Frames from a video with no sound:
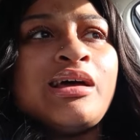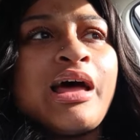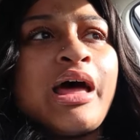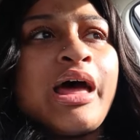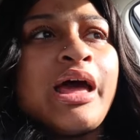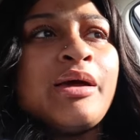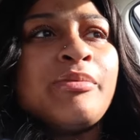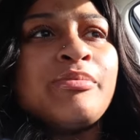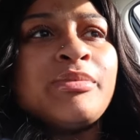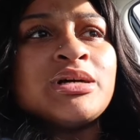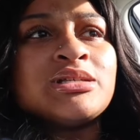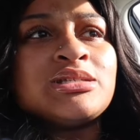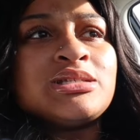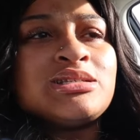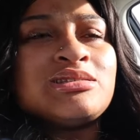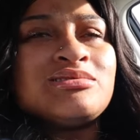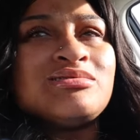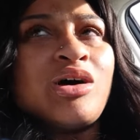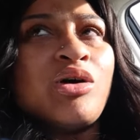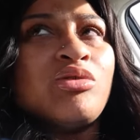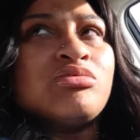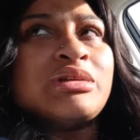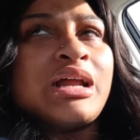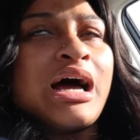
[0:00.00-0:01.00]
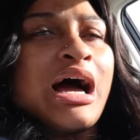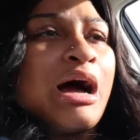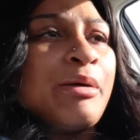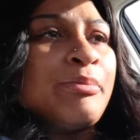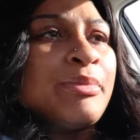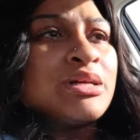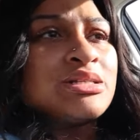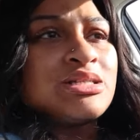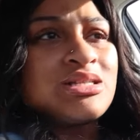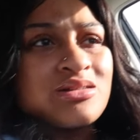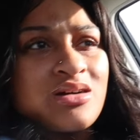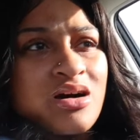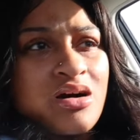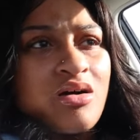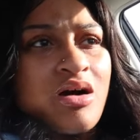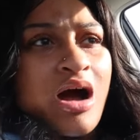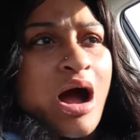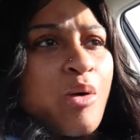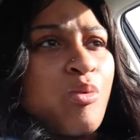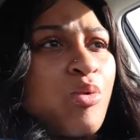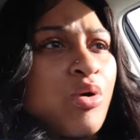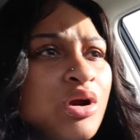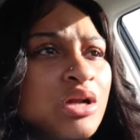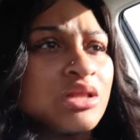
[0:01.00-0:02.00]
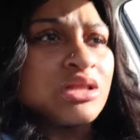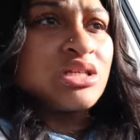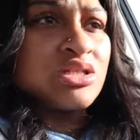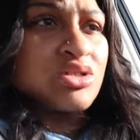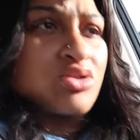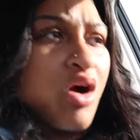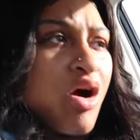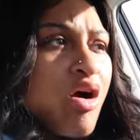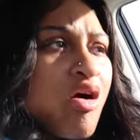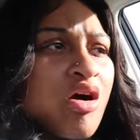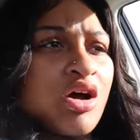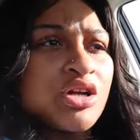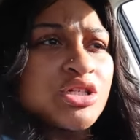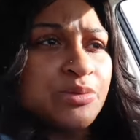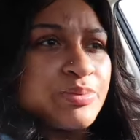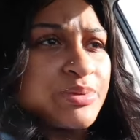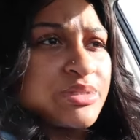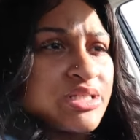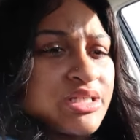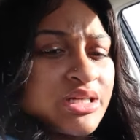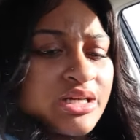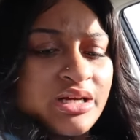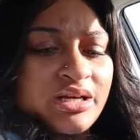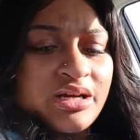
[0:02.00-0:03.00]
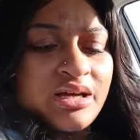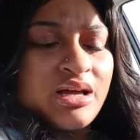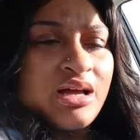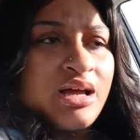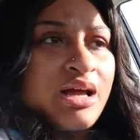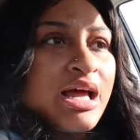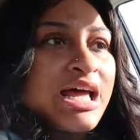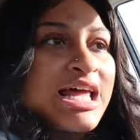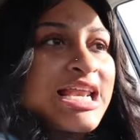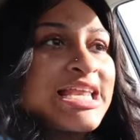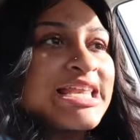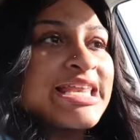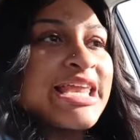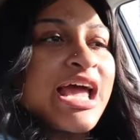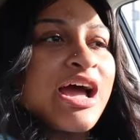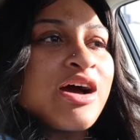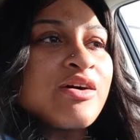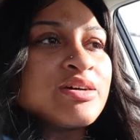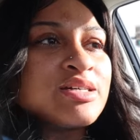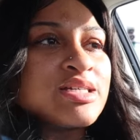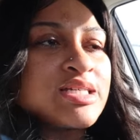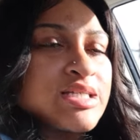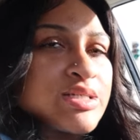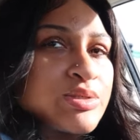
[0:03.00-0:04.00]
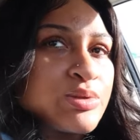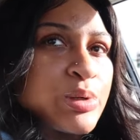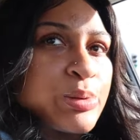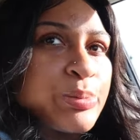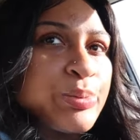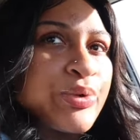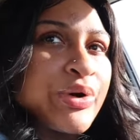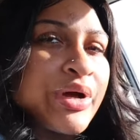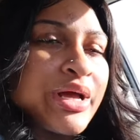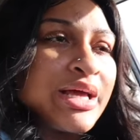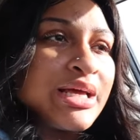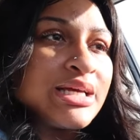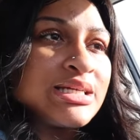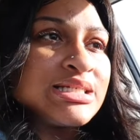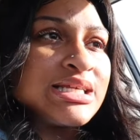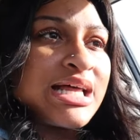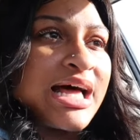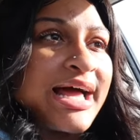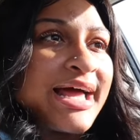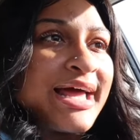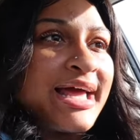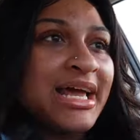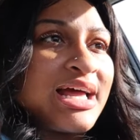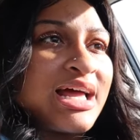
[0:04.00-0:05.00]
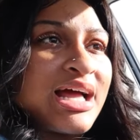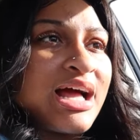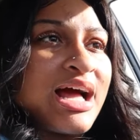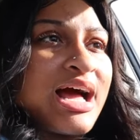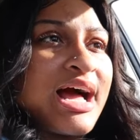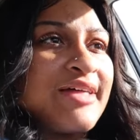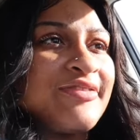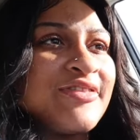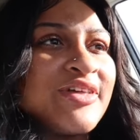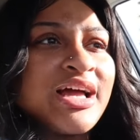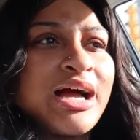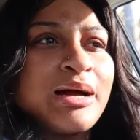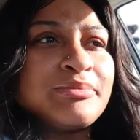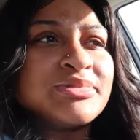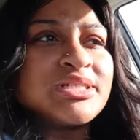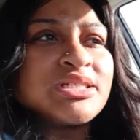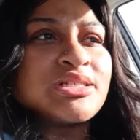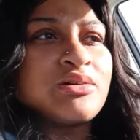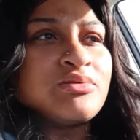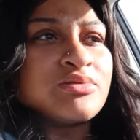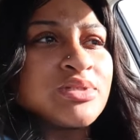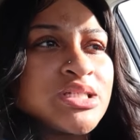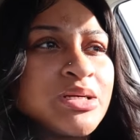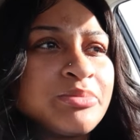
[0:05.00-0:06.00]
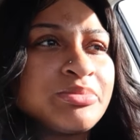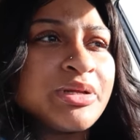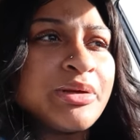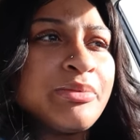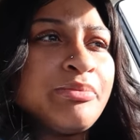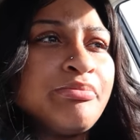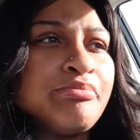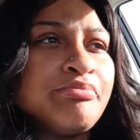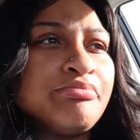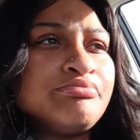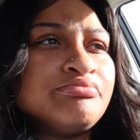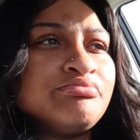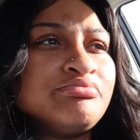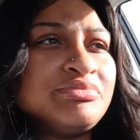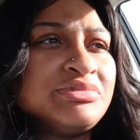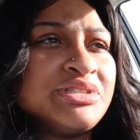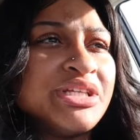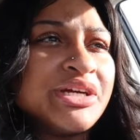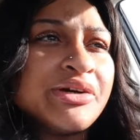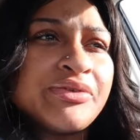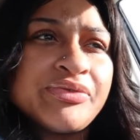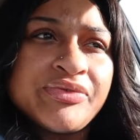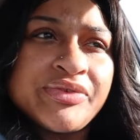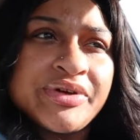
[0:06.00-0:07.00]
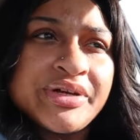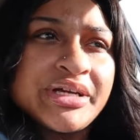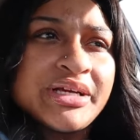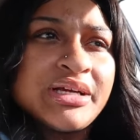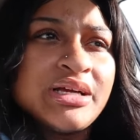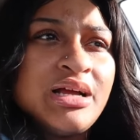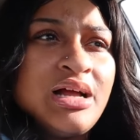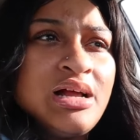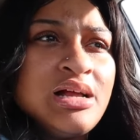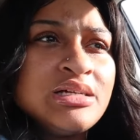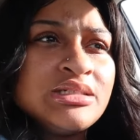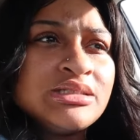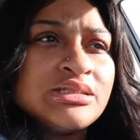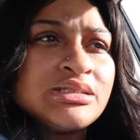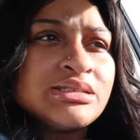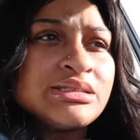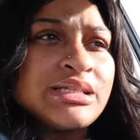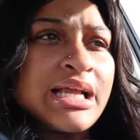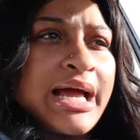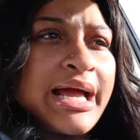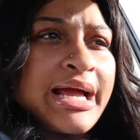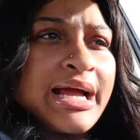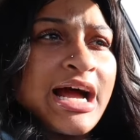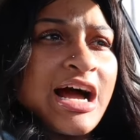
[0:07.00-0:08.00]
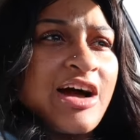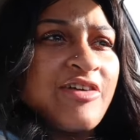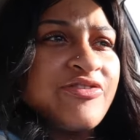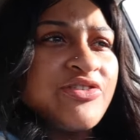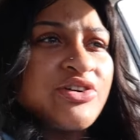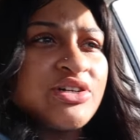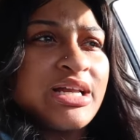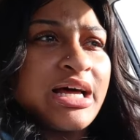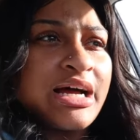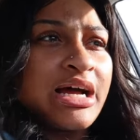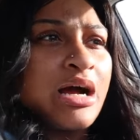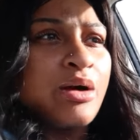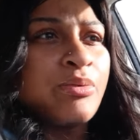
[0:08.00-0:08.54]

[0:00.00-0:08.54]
9 months ago, I wanted this car 100%. Now it's to a point, it's like, I think I'm just on something different. Like, I feel like